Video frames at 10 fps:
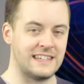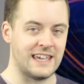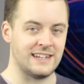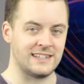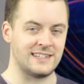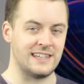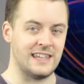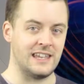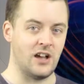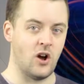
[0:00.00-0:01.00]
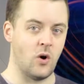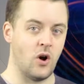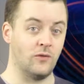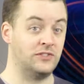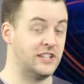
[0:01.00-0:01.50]
Kint, CEO
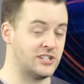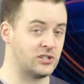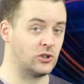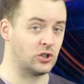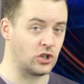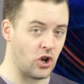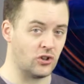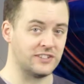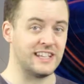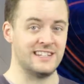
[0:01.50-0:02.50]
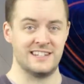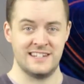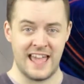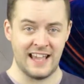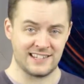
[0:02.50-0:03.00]
of Digital Content
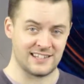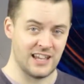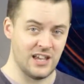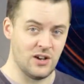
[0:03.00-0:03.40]
Next,